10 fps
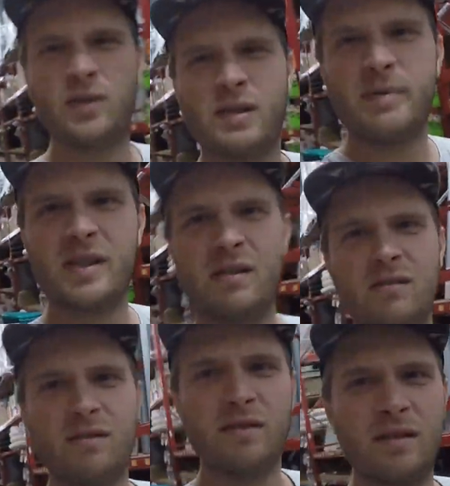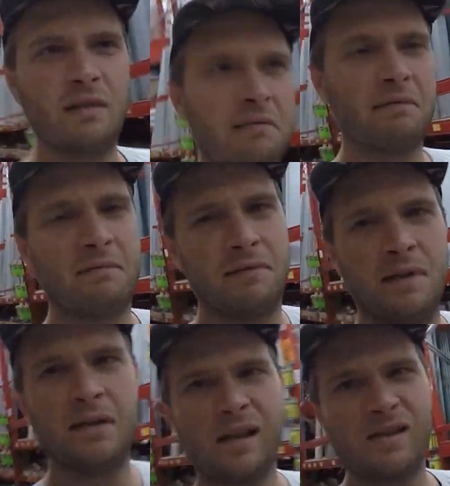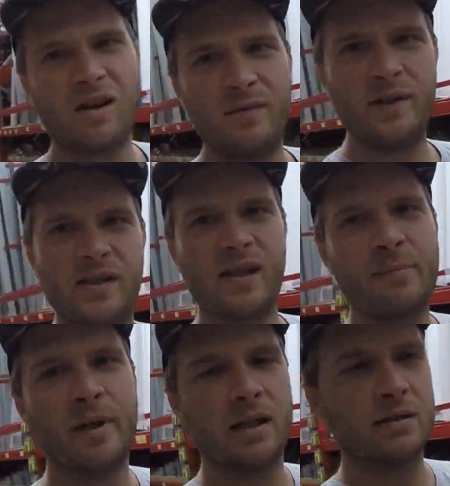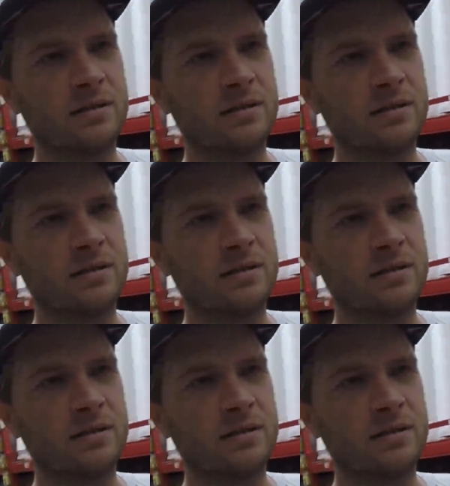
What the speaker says: Christmas songs? It's not even December.